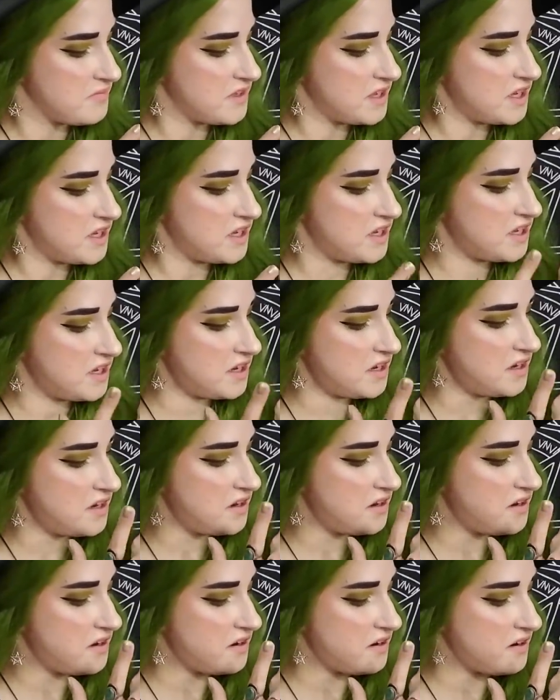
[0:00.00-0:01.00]

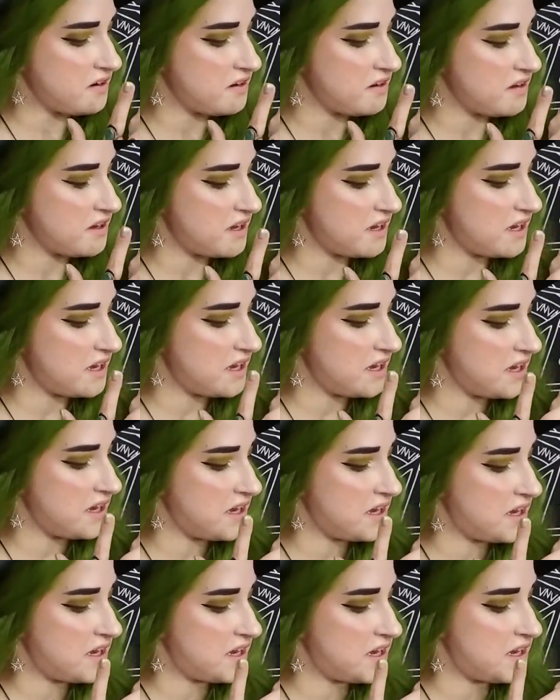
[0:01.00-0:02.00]
here,
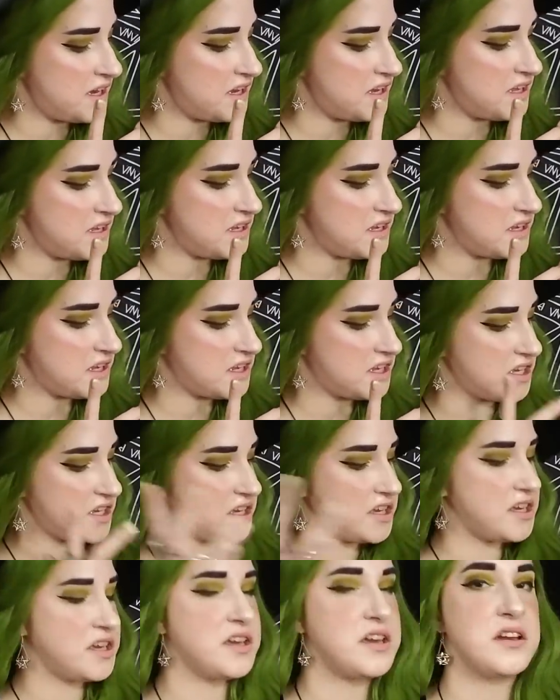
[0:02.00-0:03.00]
and
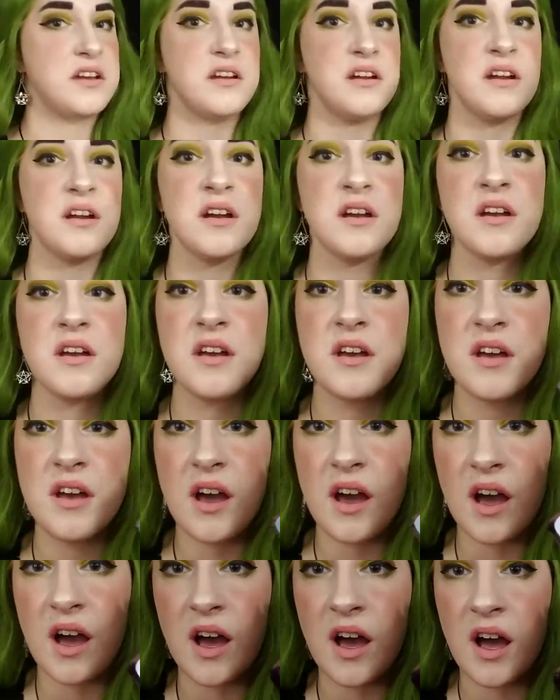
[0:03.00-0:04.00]
here.
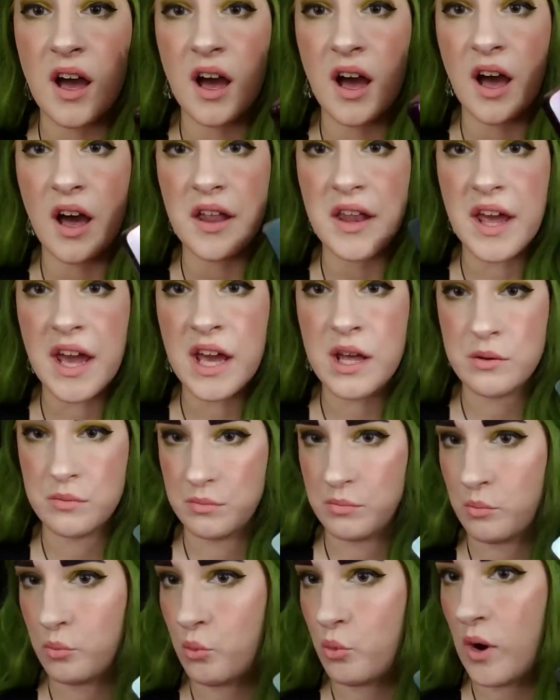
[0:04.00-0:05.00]
Ah, that,
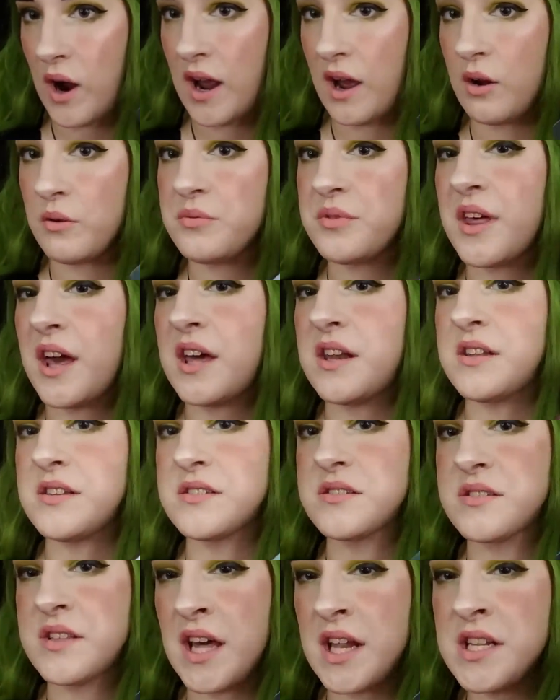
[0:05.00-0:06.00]
wow, that
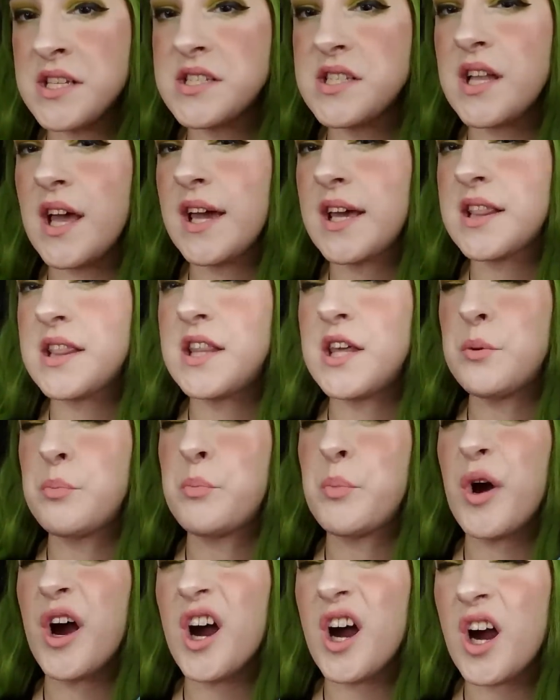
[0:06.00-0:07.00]
is, that is like the
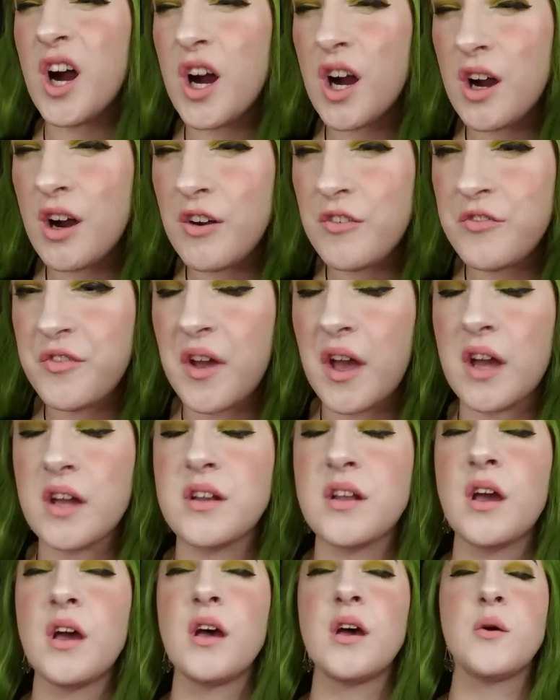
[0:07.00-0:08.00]

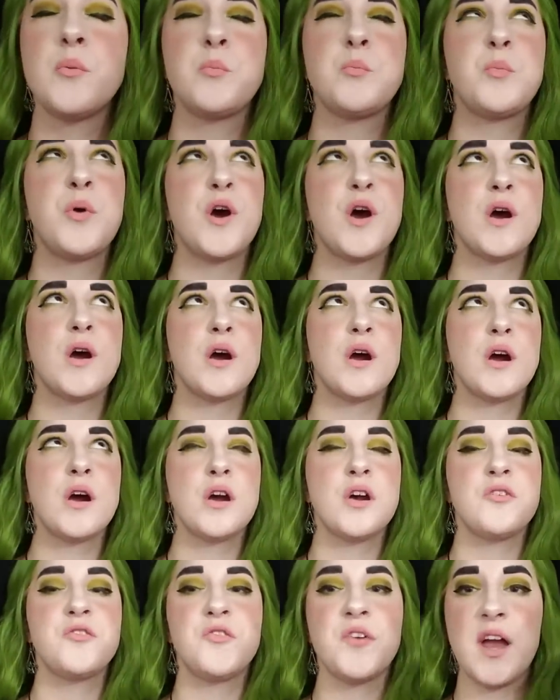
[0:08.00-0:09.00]
perfect,
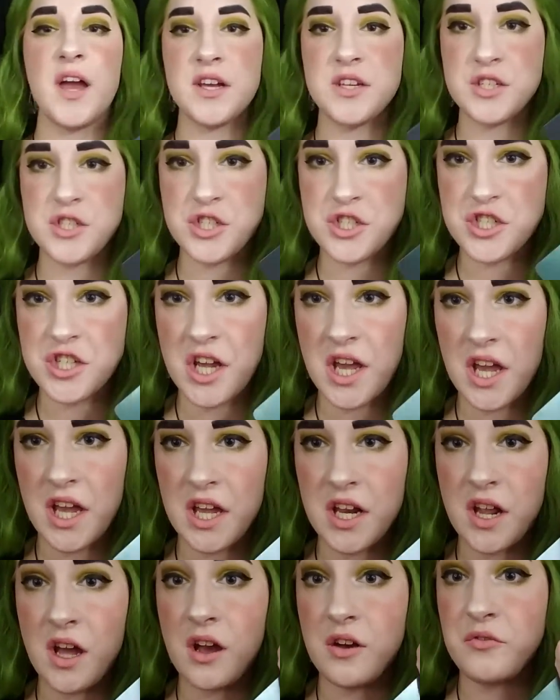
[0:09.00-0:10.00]
perfect
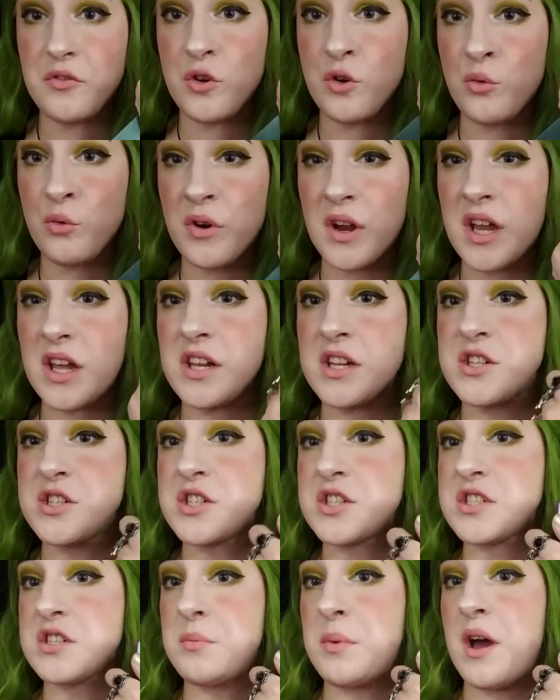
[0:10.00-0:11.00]
shade of green. It
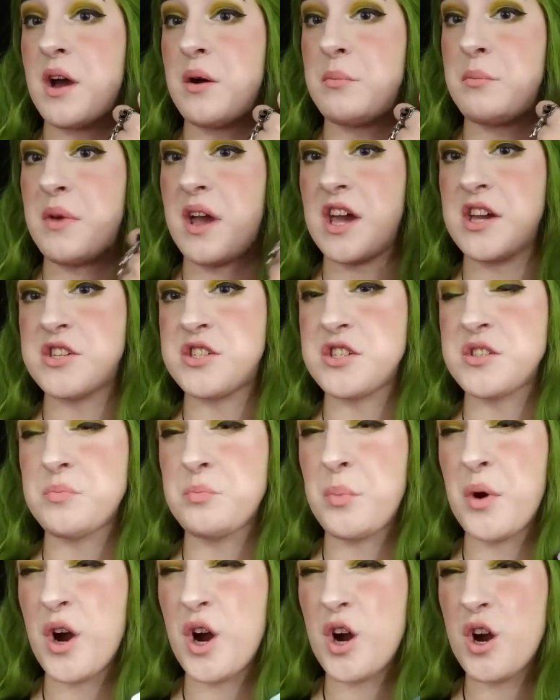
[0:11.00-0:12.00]
just about matches
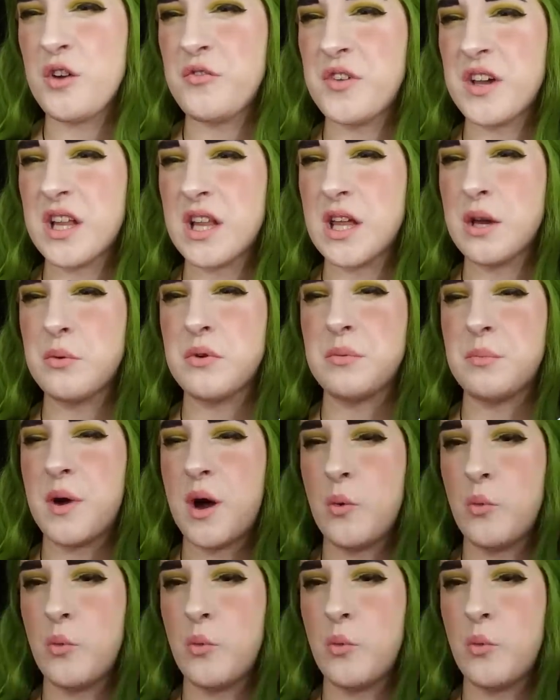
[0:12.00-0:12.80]
perfectly with my